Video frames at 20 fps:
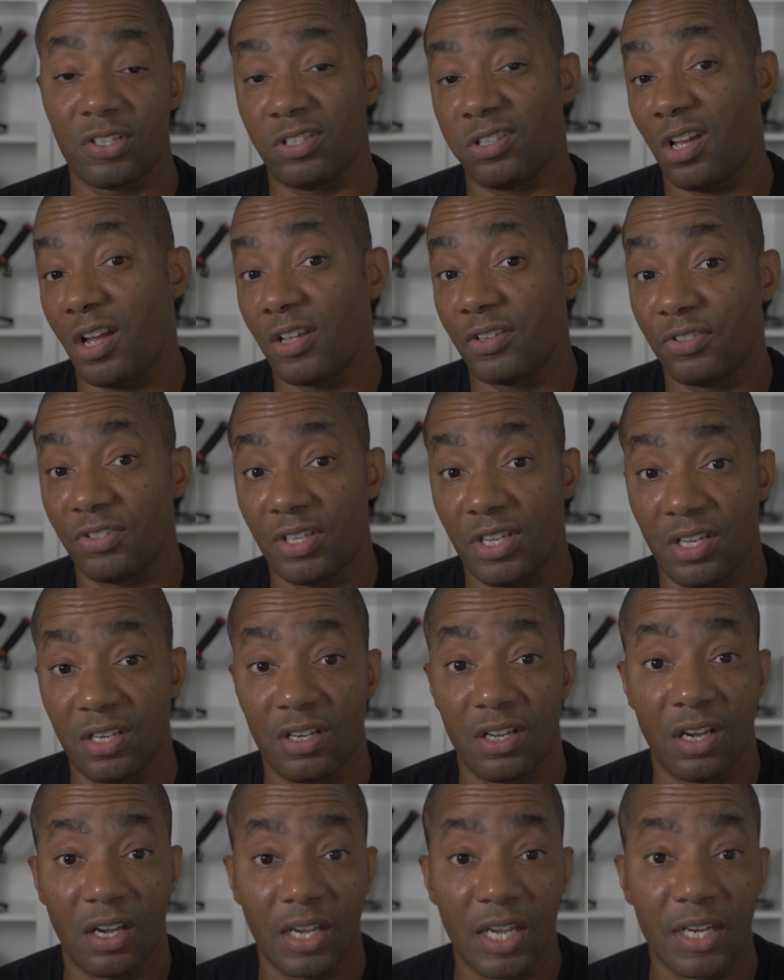lawn's in,
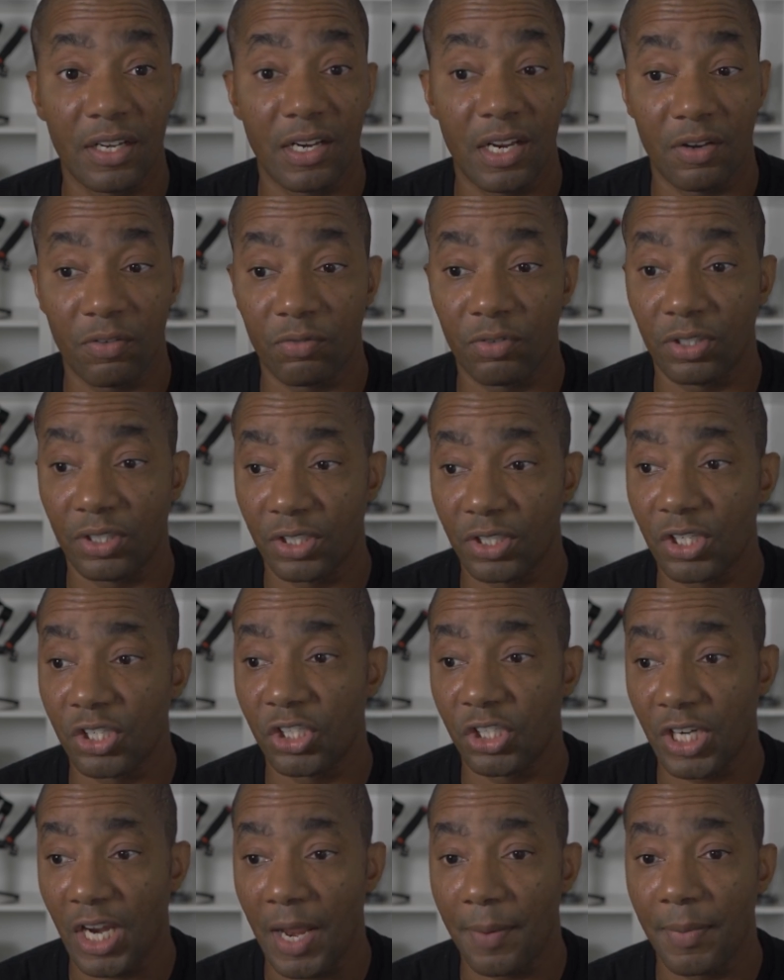uh, in, in really good
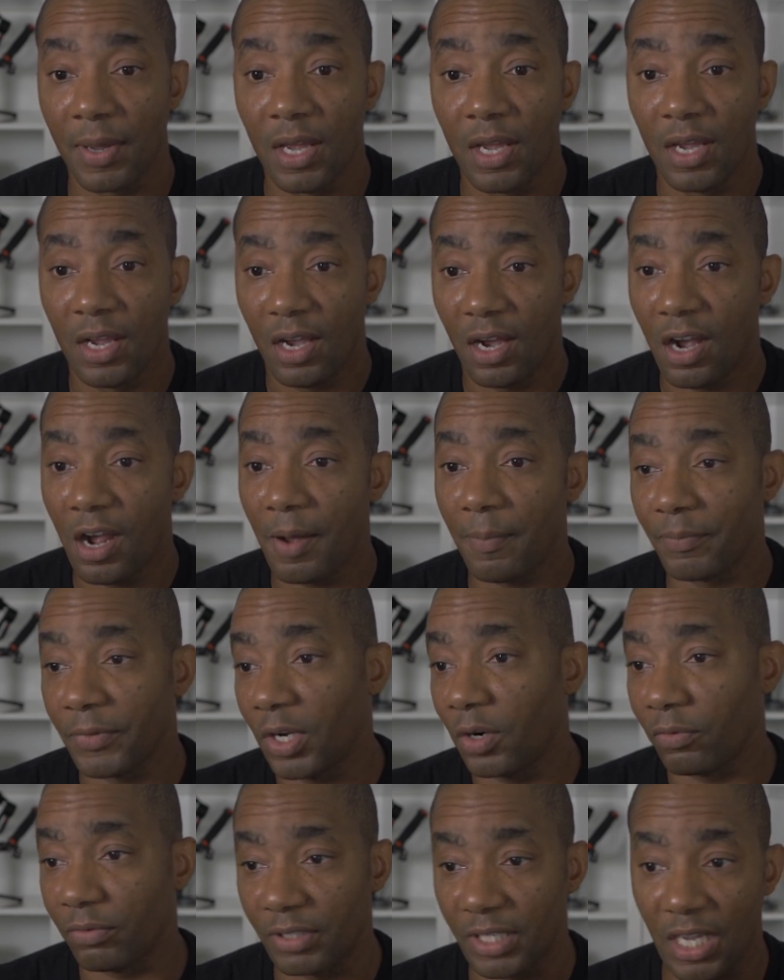shape. Um, you
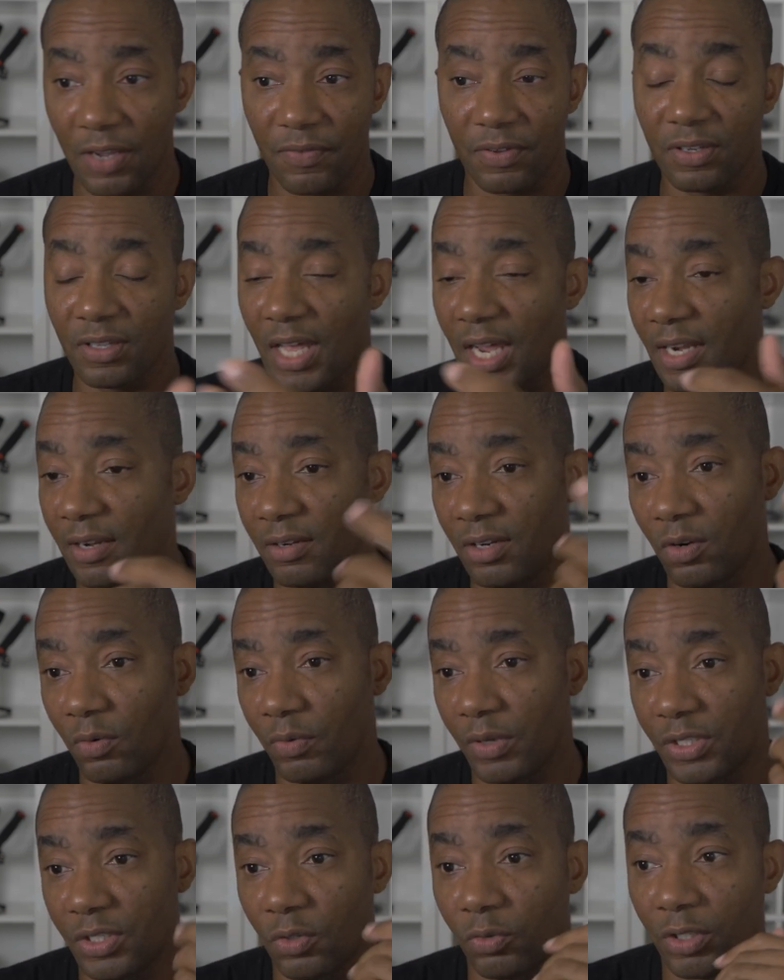know, given that, you know,
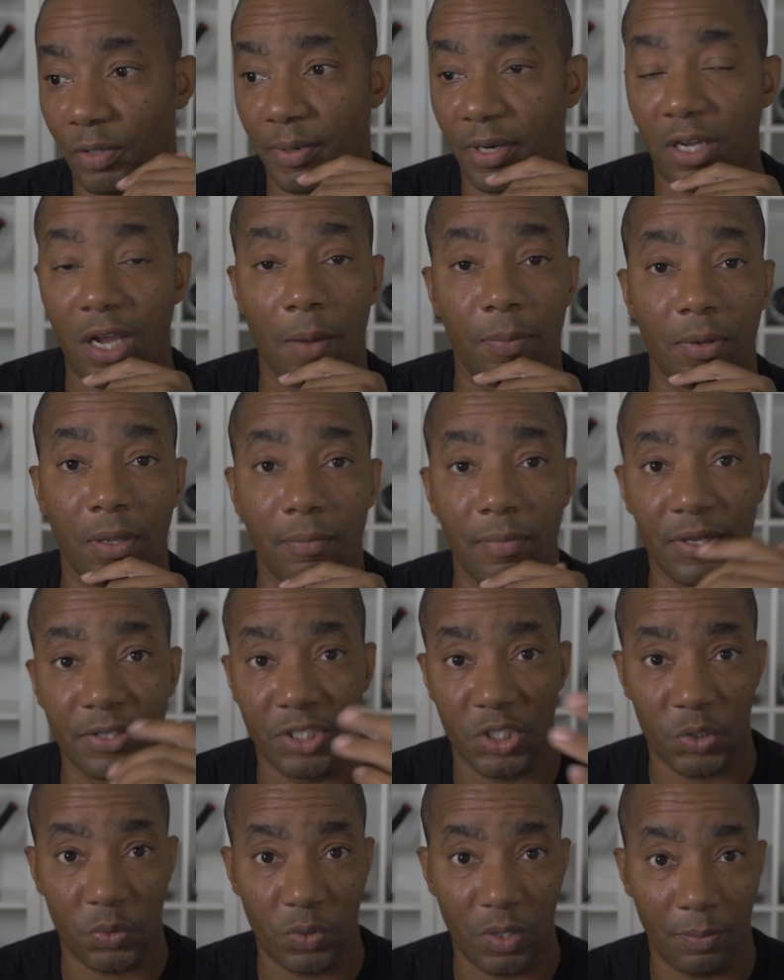it's only been a couple of months
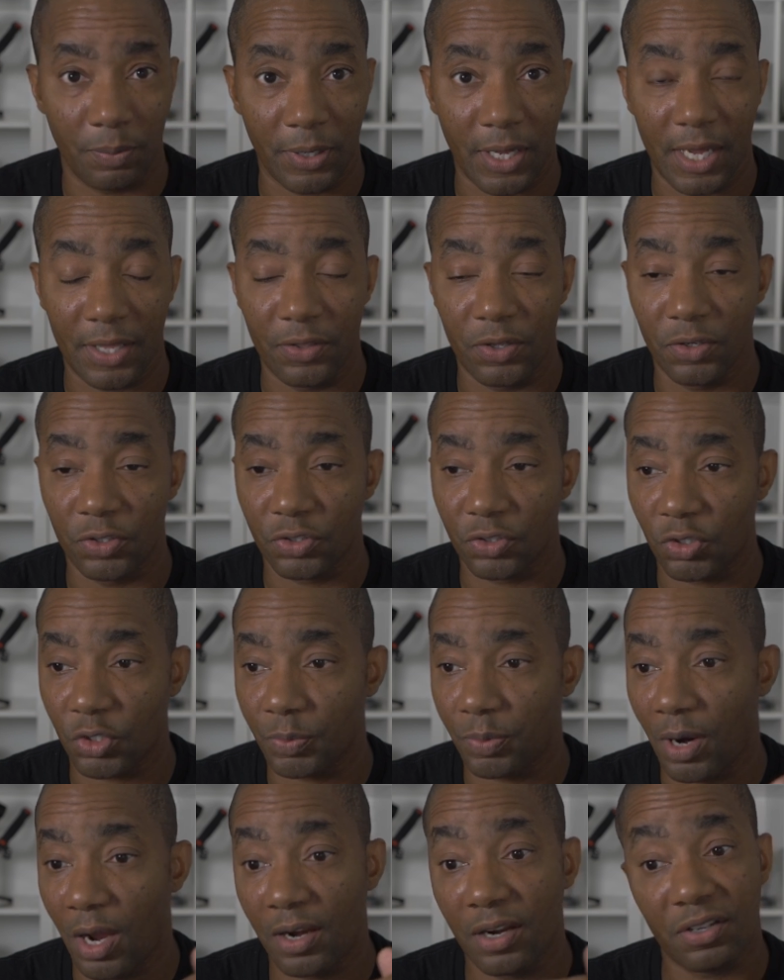since we applied those, those
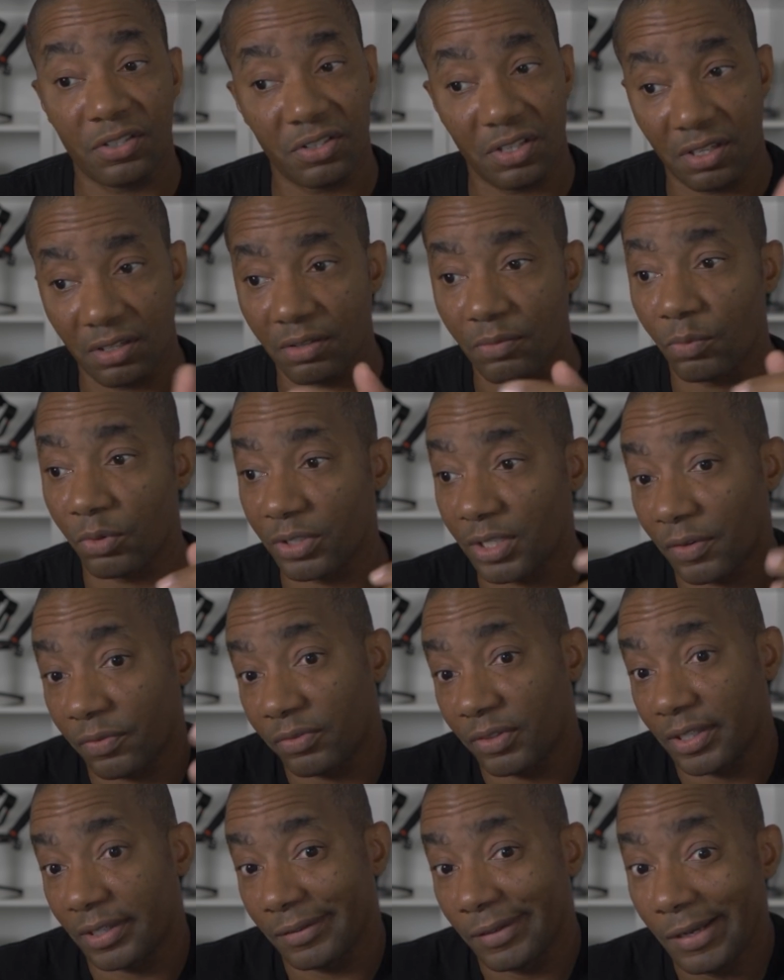products and we're
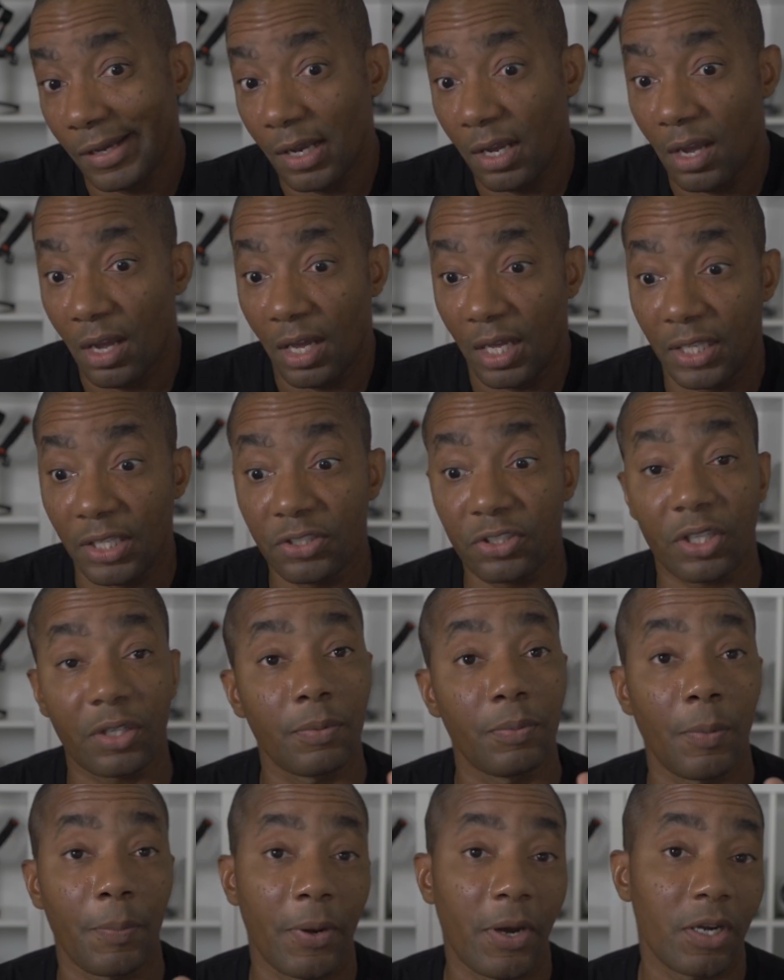definitely, looks like
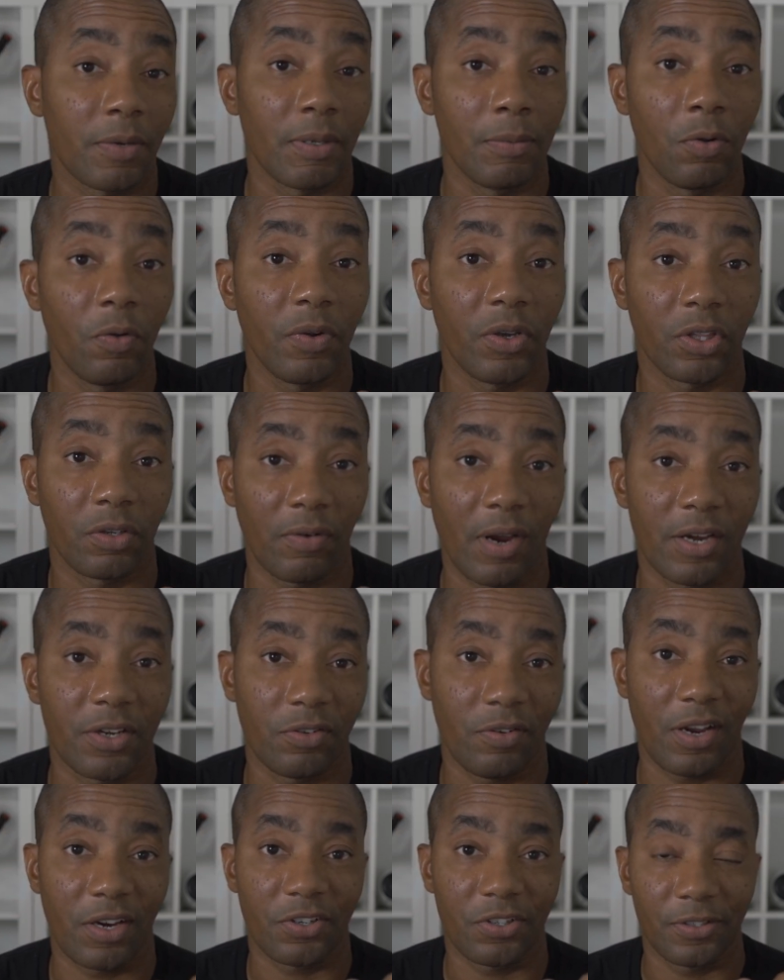prepared to be moving in the right
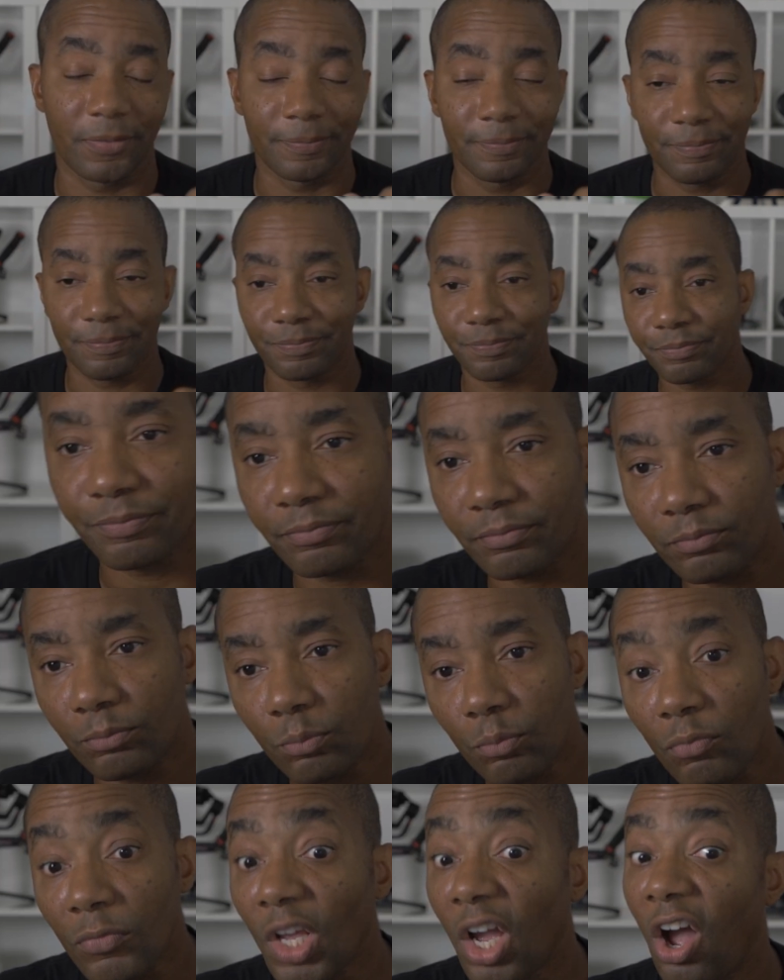direction
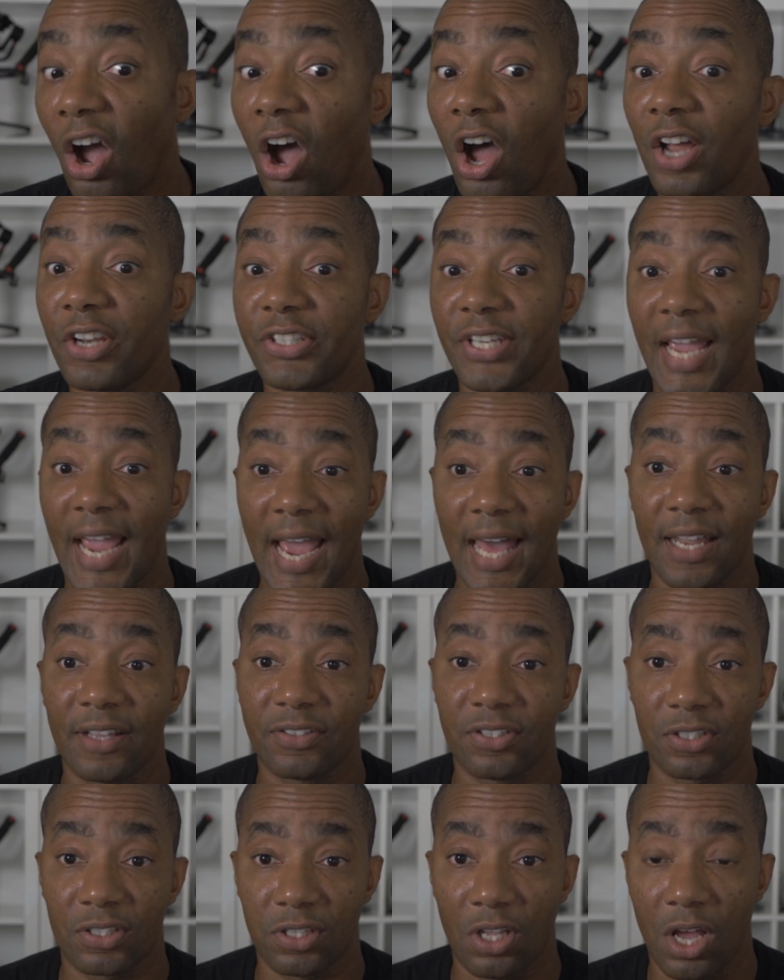onto
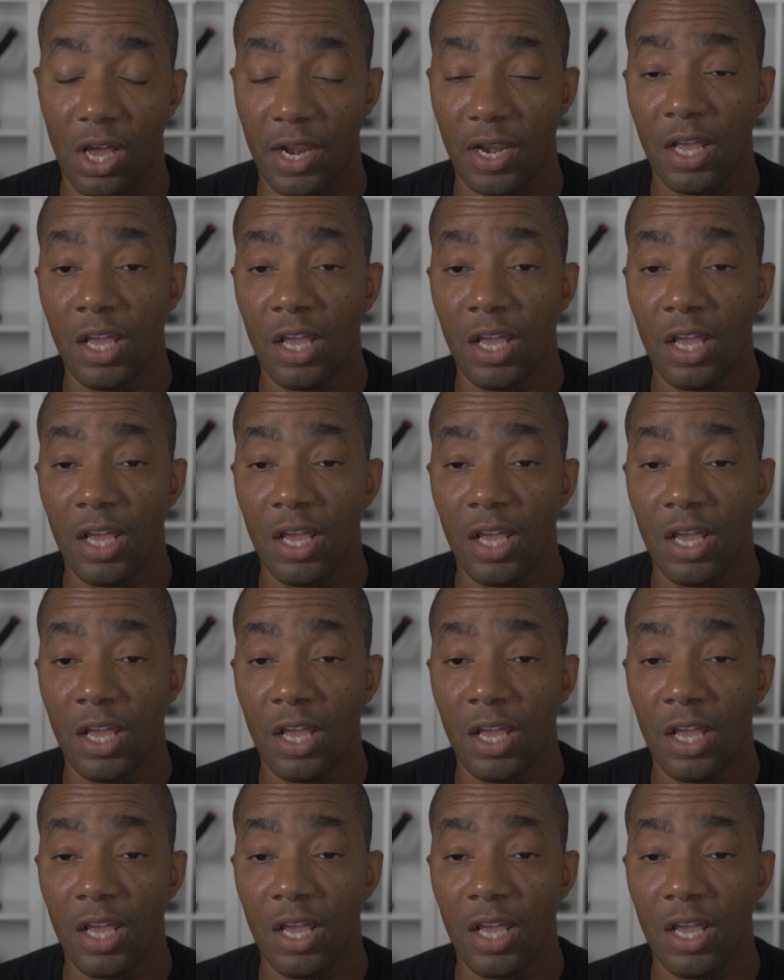Alex's lawn.